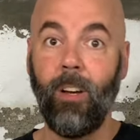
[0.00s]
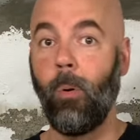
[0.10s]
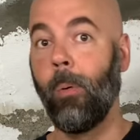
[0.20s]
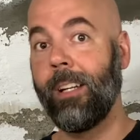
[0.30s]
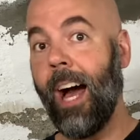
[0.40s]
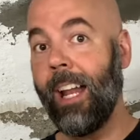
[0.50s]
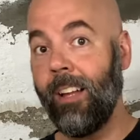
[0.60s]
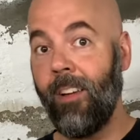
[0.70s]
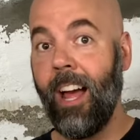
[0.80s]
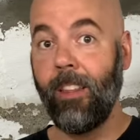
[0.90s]
we would not
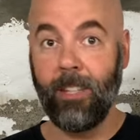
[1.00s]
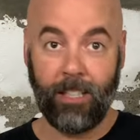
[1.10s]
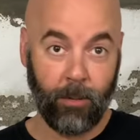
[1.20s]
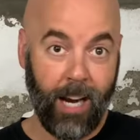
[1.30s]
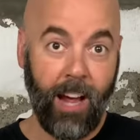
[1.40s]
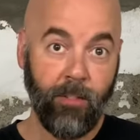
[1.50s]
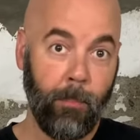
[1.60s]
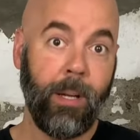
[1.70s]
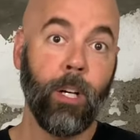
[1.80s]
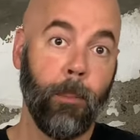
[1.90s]
have had the craft
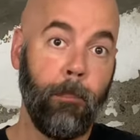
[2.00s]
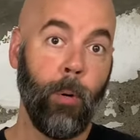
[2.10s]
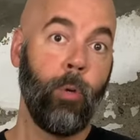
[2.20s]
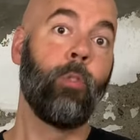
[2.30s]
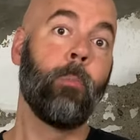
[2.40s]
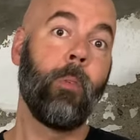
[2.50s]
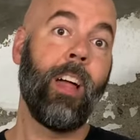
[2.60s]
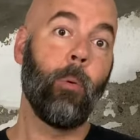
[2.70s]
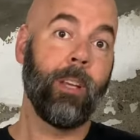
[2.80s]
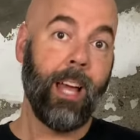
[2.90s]
beer boom
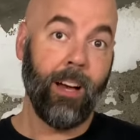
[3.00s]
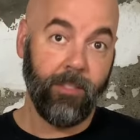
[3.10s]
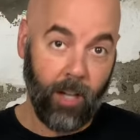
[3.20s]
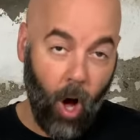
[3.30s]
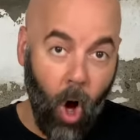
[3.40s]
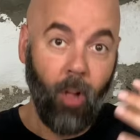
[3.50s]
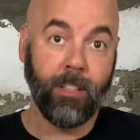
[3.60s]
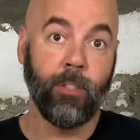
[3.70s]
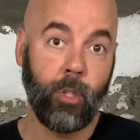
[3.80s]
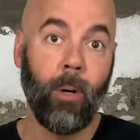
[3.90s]
that we have all
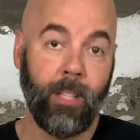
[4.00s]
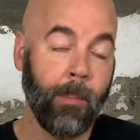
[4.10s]
enjoyed.